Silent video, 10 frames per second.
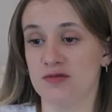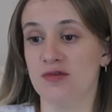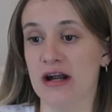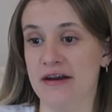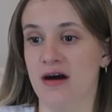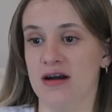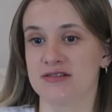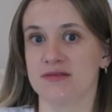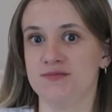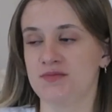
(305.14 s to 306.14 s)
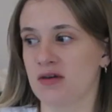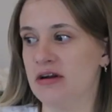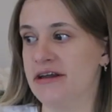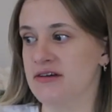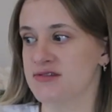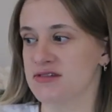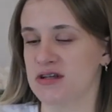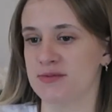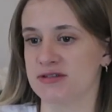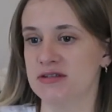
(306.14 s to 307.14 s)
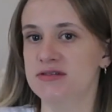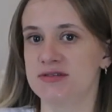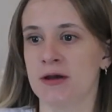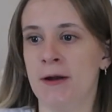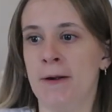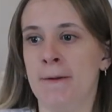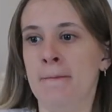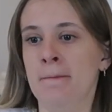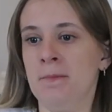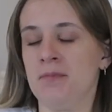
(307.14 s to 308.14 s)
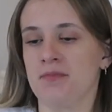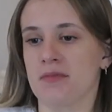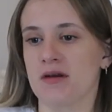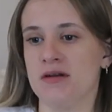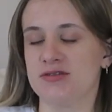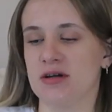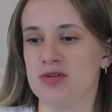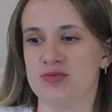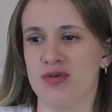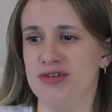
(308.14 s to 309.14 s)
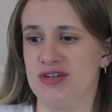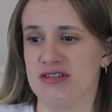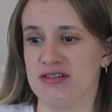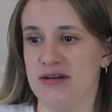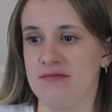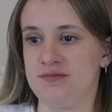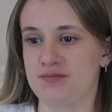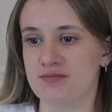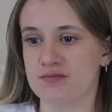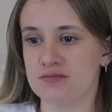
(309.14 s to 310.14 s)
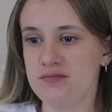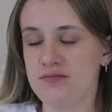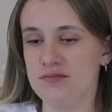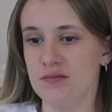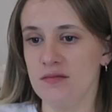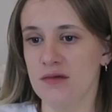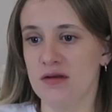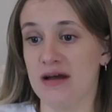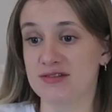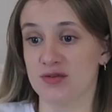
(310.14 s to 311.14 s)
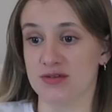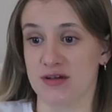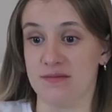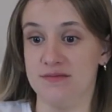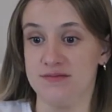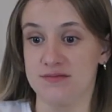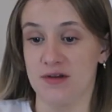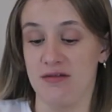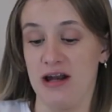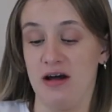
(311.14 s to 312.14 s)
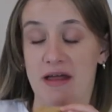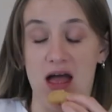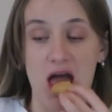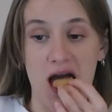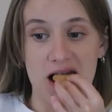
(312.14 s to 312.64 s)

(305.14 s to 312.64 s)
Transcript: Really nice. Really gives it substance. And it's so much more interesting. That's awesome. I really like that.